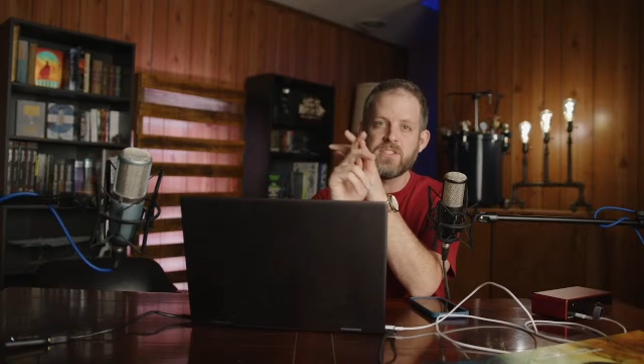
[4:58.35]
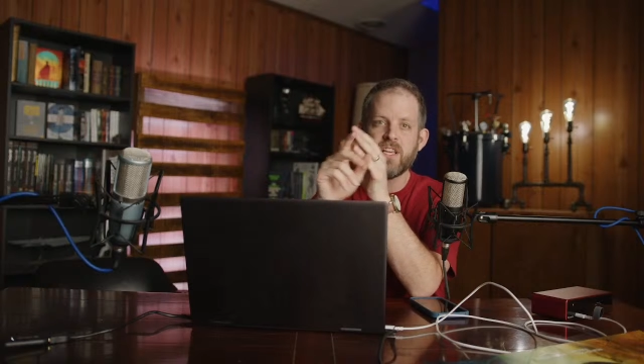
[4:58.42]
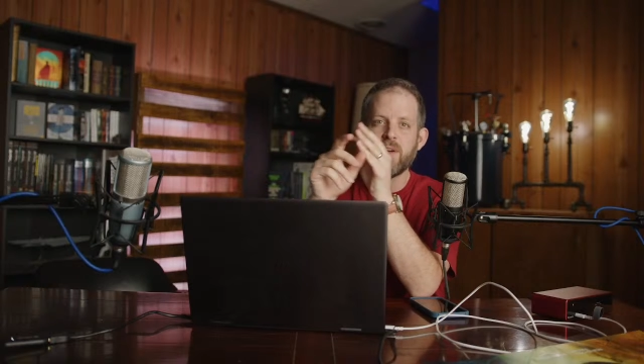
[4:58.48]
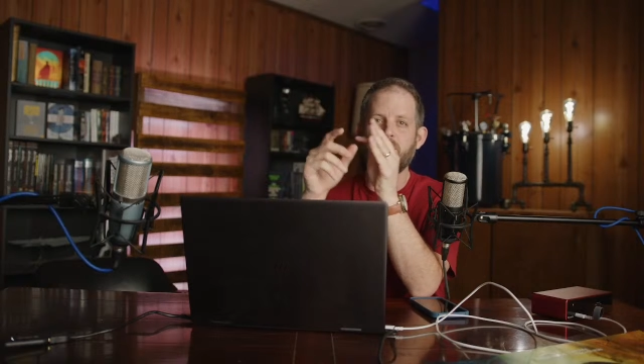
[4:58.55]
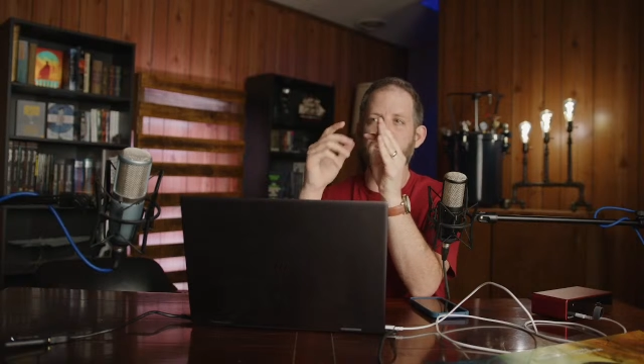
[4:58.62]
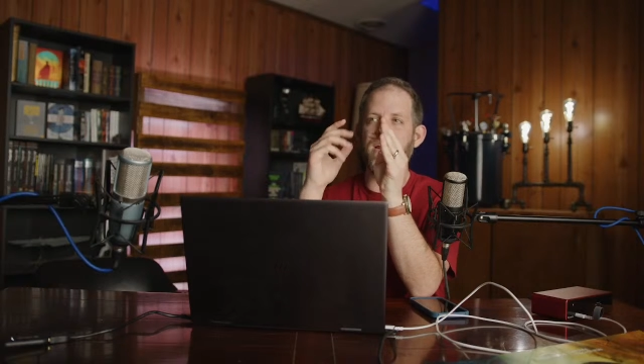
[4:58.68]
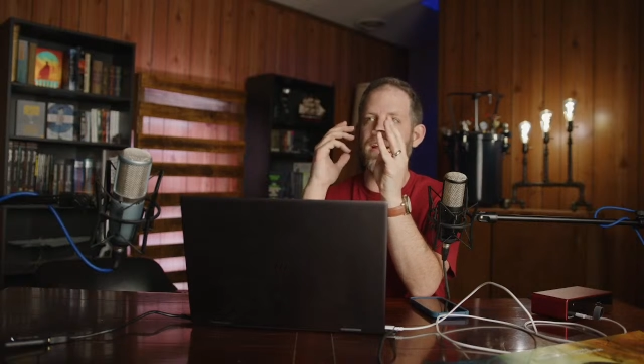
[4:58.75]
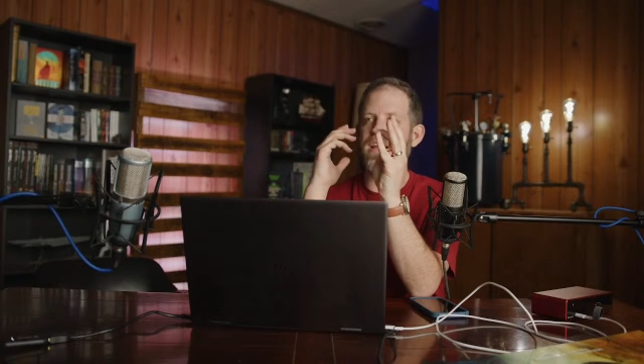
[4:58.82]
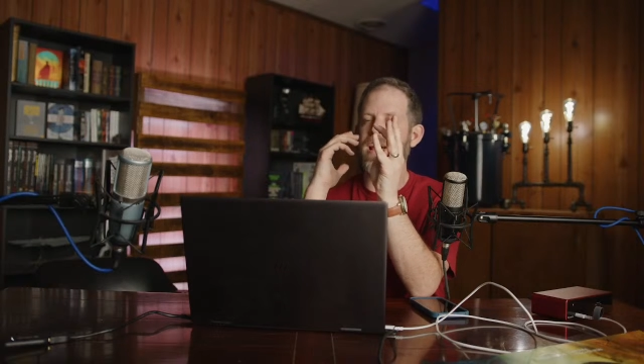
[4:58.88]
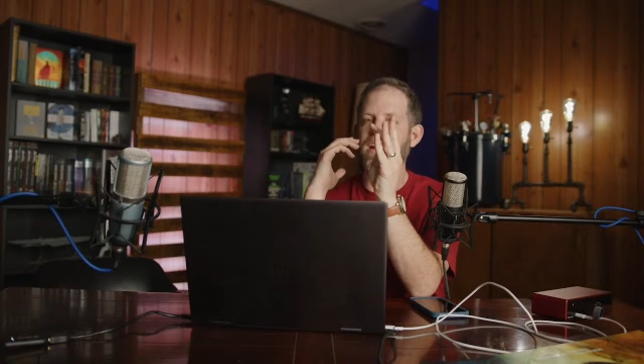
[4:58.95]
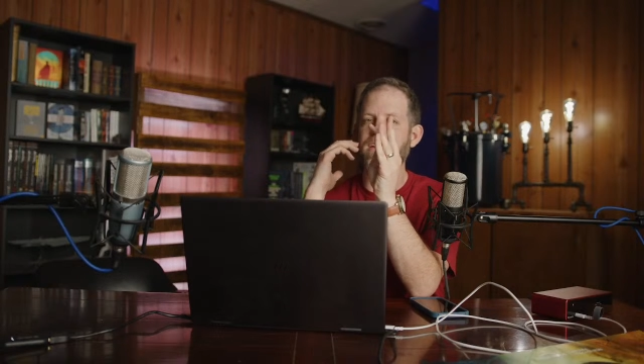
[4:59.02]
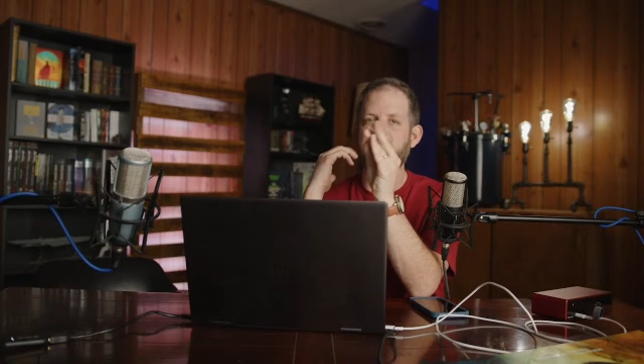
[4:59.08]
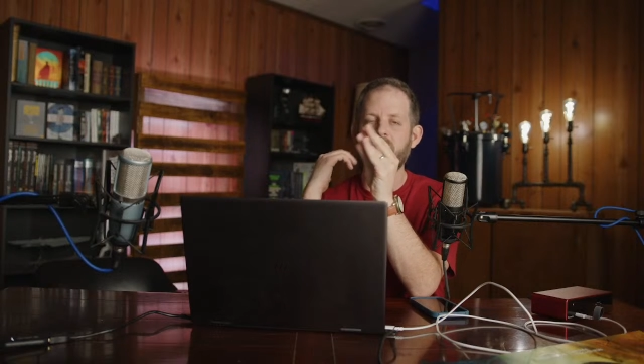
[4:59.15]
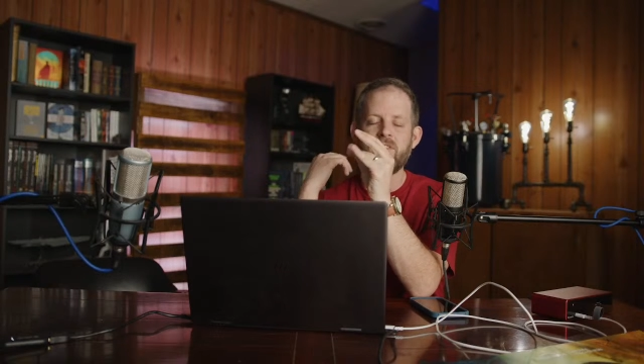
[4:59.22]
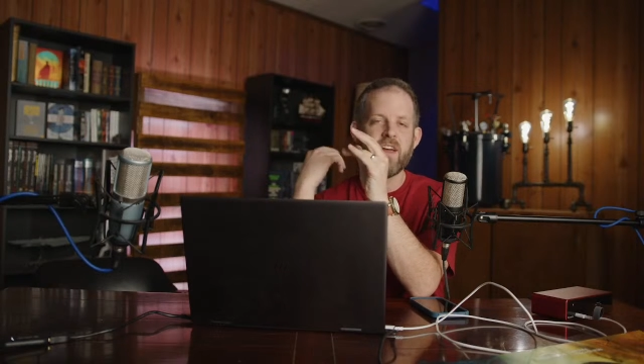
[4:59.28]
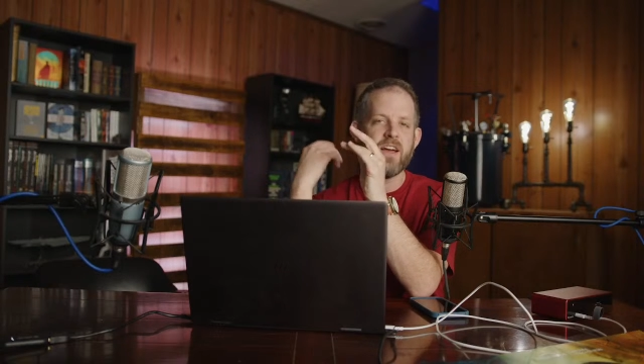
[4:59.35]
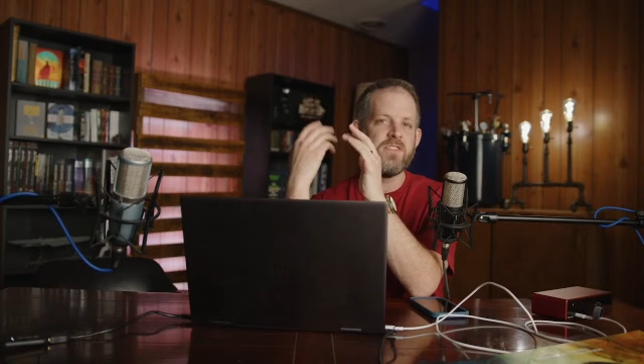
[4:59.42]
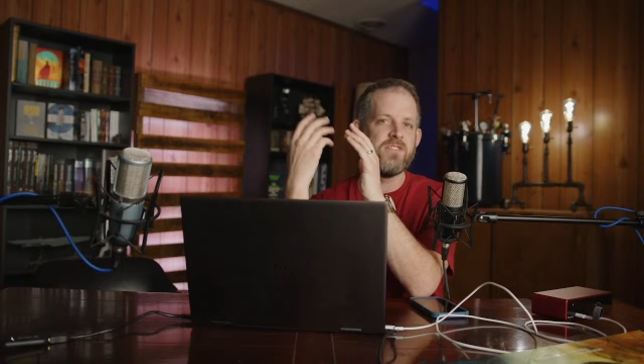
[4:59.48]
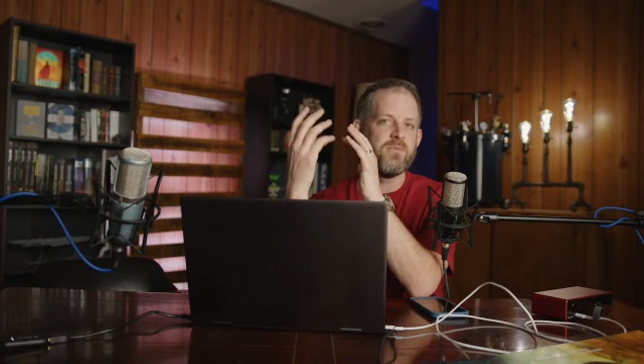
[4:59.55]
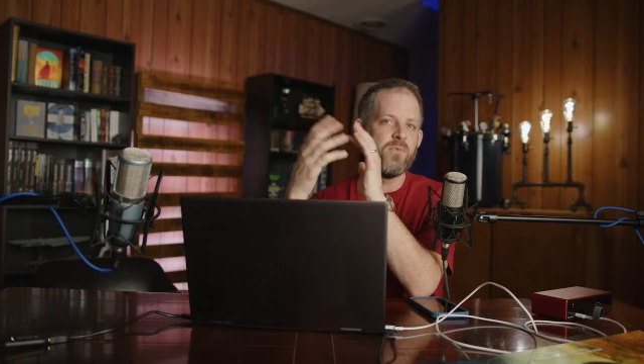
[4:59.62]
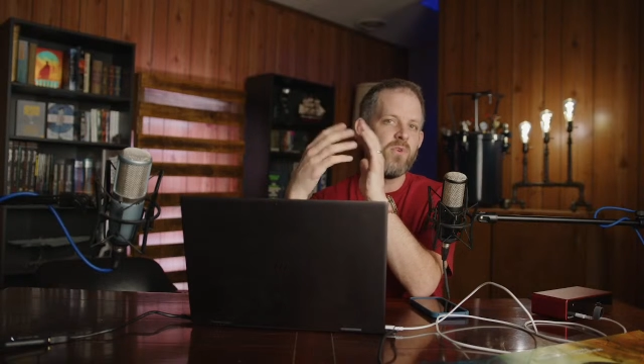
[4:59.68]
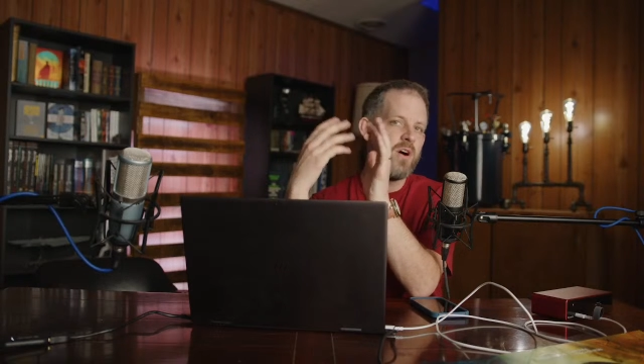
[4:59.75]
and we're going to kind of discuss
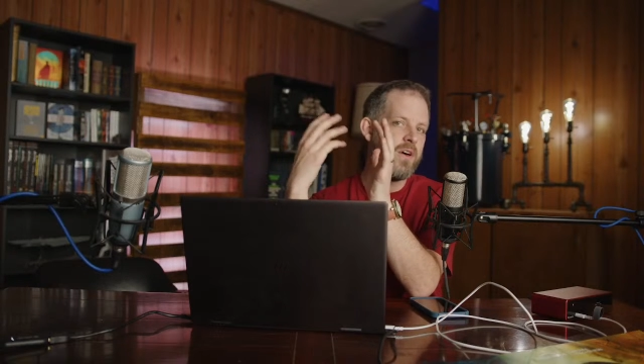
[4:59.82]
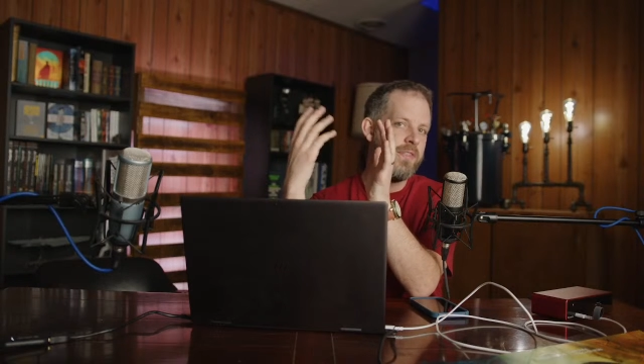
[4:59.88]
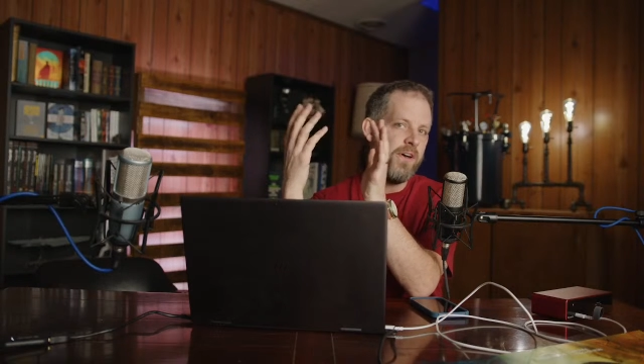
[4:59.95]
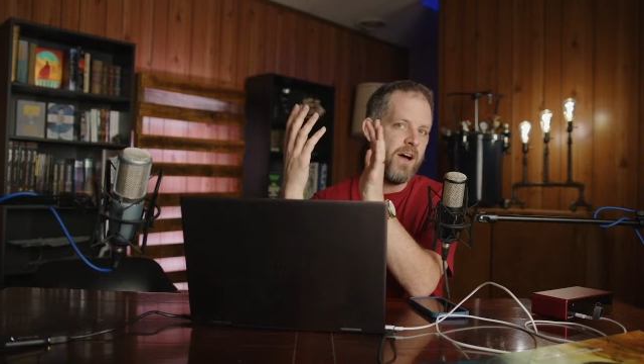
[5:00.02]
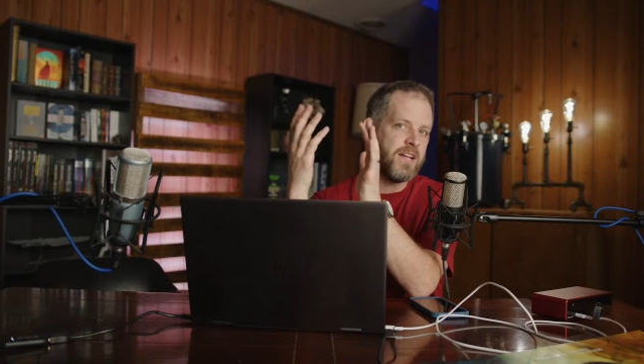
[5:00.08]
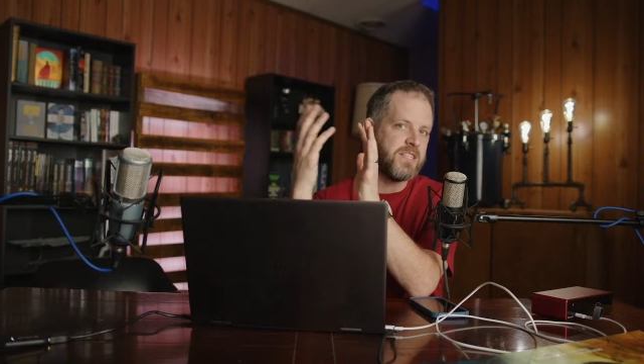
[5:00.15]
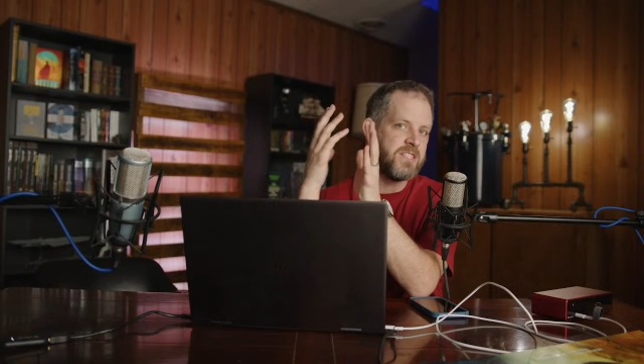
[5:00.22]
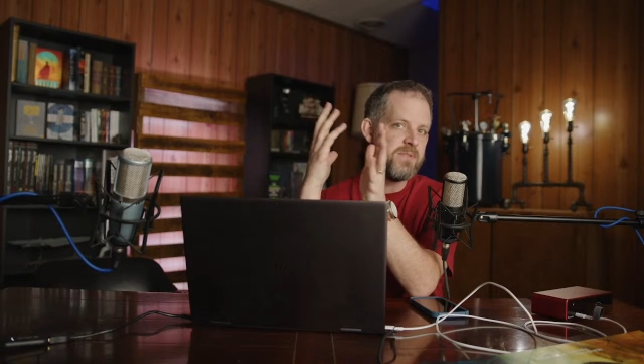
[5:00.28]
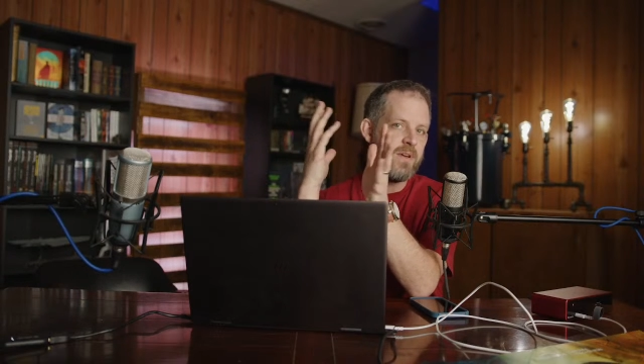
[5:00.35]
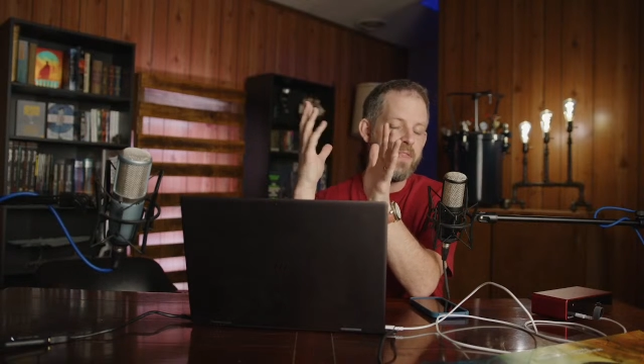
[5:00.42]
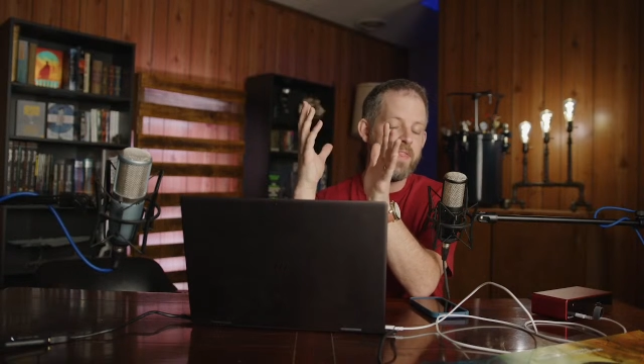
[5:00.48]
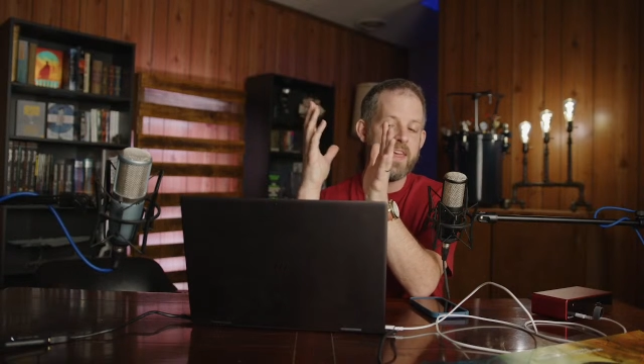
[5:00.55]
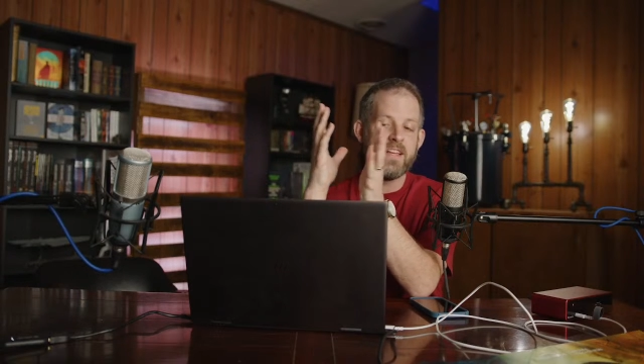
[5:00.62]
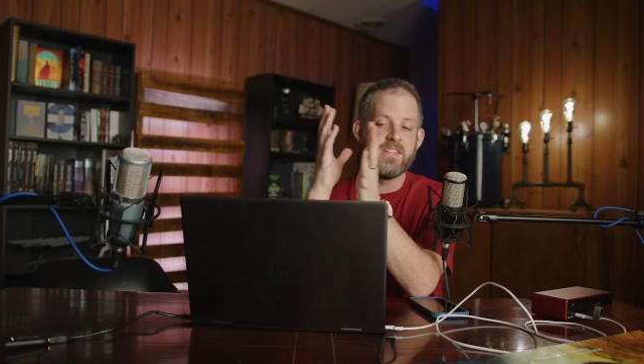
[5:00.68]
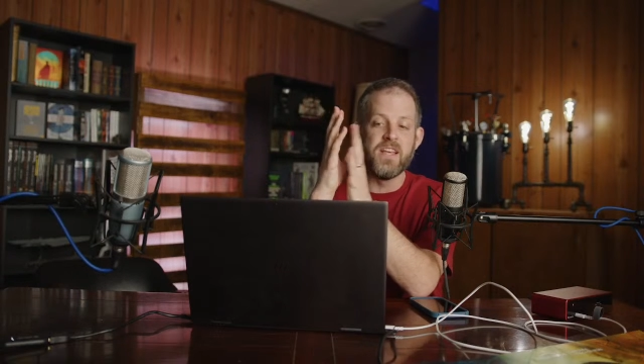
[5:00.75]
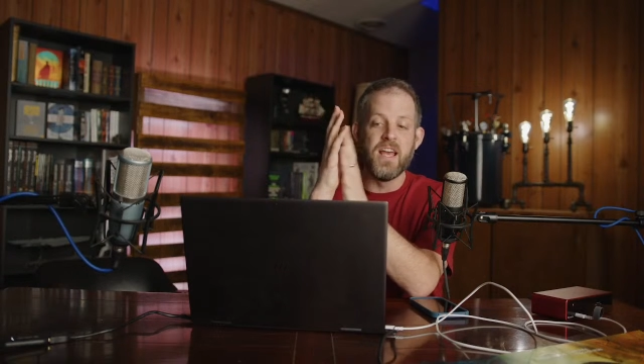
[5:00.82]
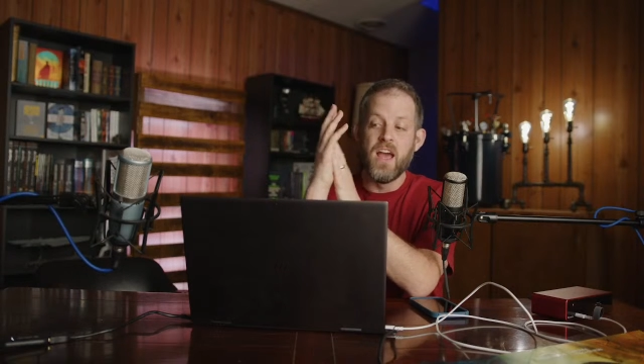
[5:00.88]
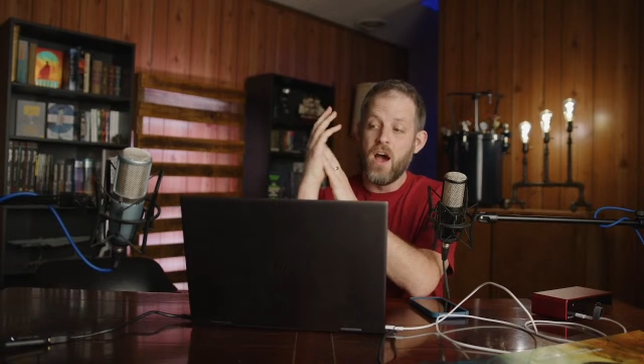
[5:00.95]
some raw thoughts and other things.